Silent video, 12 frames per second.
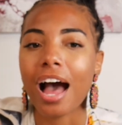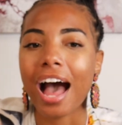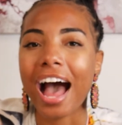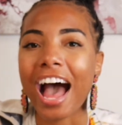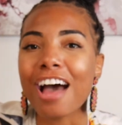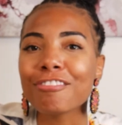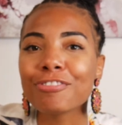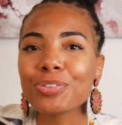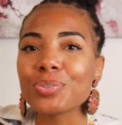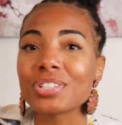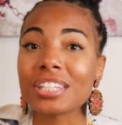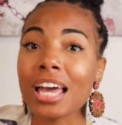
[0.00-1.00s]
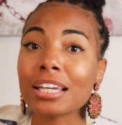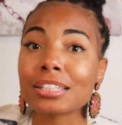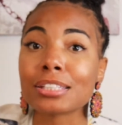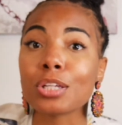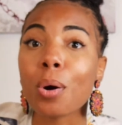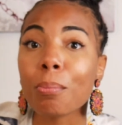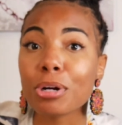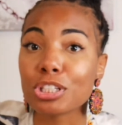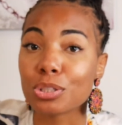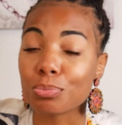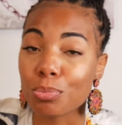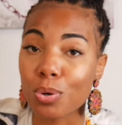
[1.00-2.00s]
I view sex so
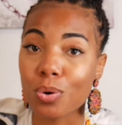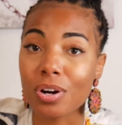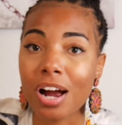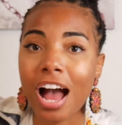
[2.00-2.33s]
much more.